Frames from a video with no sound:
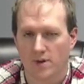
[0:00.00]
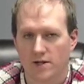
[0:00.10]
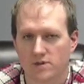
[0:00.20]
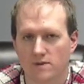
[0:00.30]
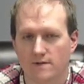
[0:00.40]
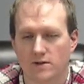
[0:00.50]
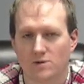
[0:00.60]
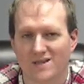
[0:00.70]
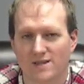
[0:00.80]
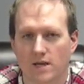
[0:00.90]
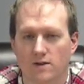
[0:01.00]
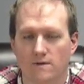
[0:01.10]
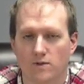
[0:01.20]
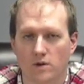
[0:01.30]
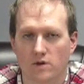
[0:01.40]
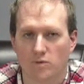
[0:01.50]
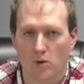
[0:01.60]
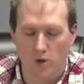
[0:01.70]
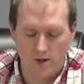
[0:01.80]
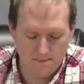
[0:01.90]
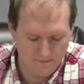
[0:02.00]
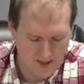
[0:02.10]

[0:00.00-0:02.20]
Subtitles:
SUV, so in this case a Ford Explorer.